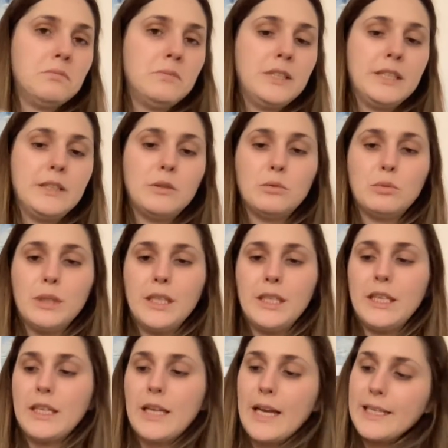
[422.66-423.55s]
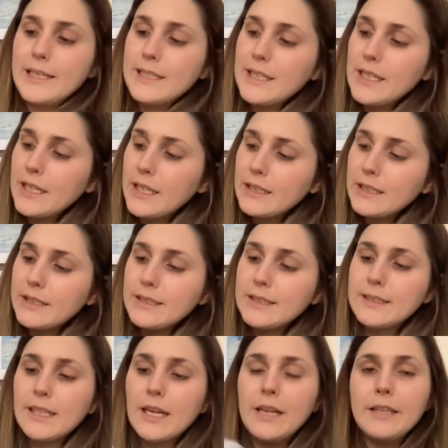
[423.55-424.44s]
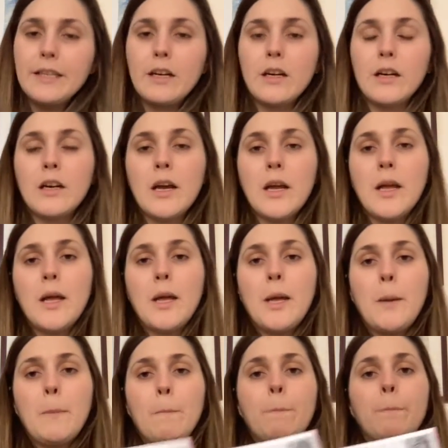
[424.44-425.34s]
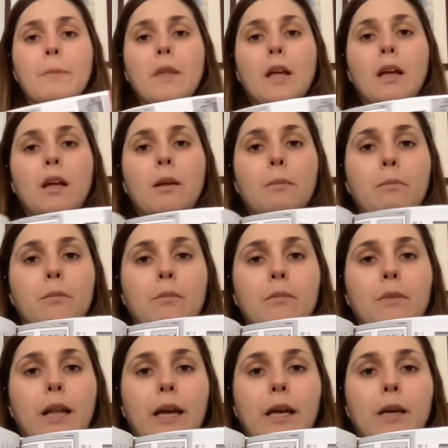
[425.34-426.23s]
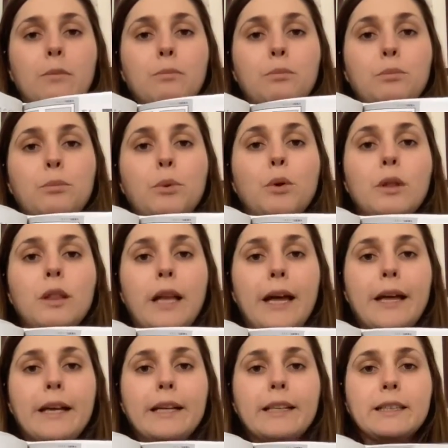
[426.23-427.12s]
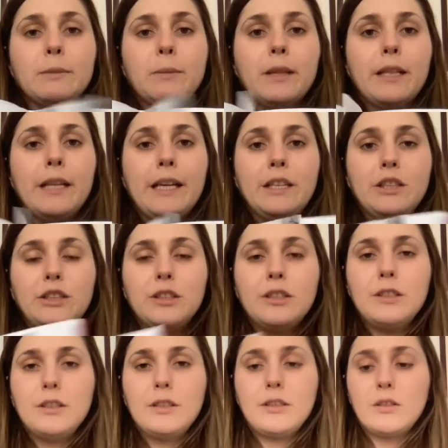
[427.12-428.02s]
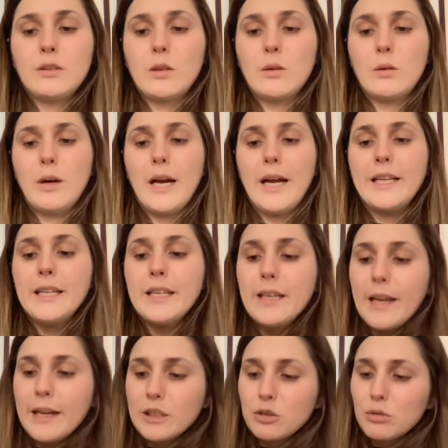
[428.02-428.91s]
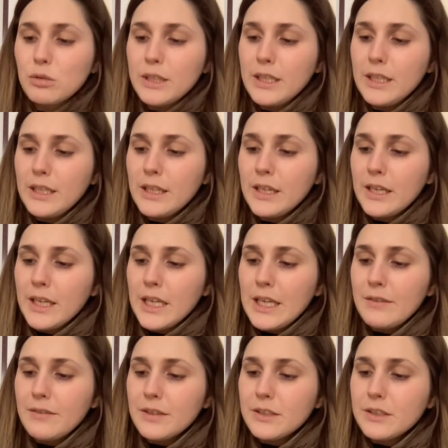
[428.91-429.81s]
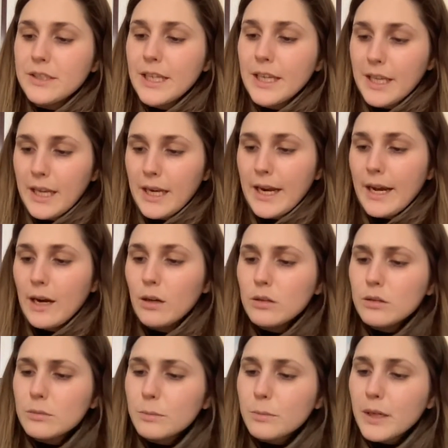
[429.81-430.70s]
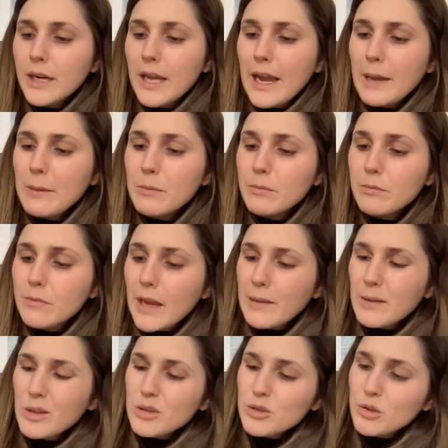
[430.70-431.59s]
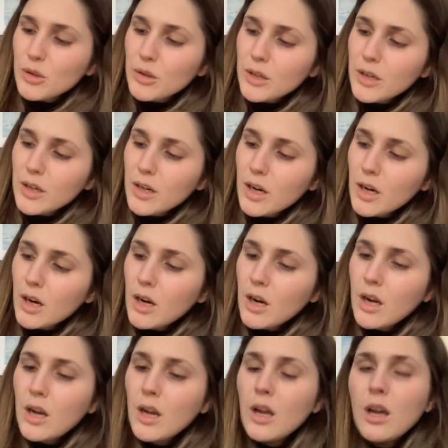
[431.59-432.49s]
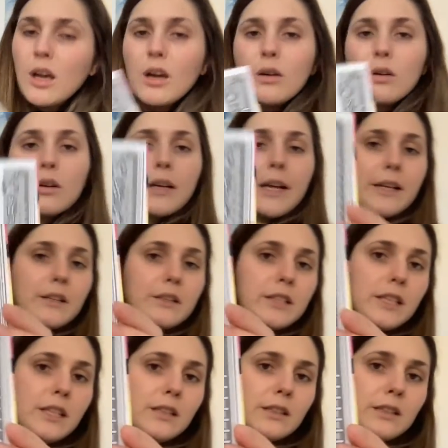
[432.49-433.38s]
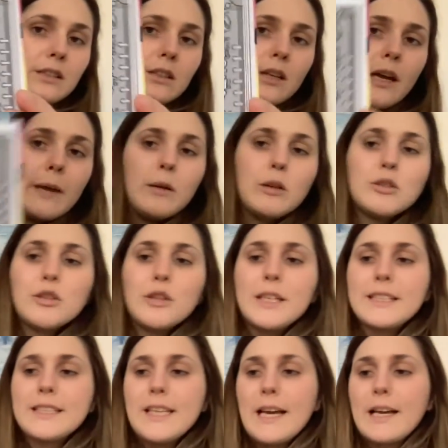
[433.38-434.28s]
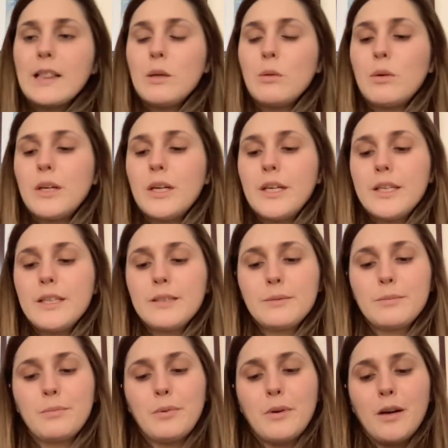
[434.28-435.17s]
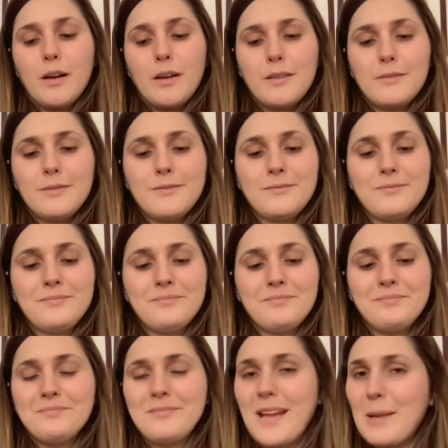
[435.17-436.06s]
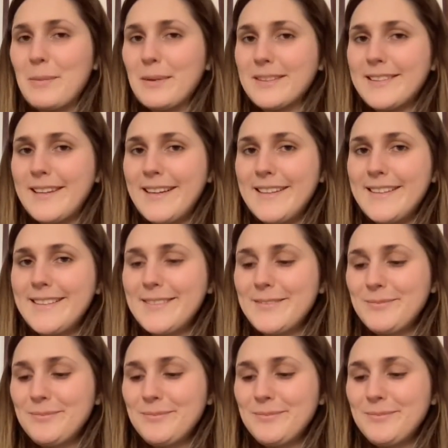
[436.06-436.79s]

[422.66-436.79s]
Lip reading: read it. I see that inside there are like book-like explanations, so I didn't actually even check it out, but I'm not sure. Can you see? I'm not sure exactly what it is, but I'm excited.